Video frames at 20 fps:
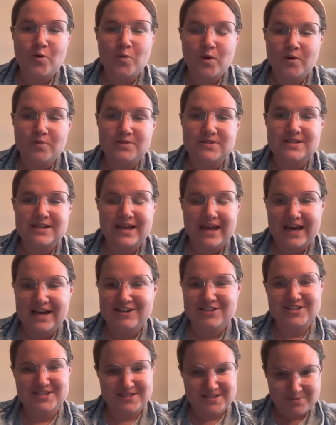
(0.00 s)
quote to
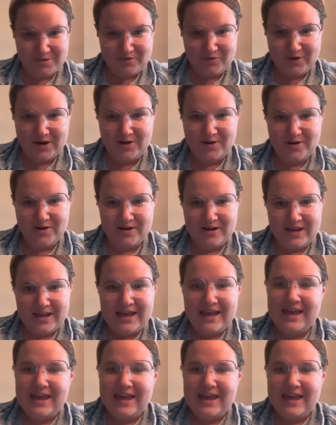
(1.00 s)
cash system of record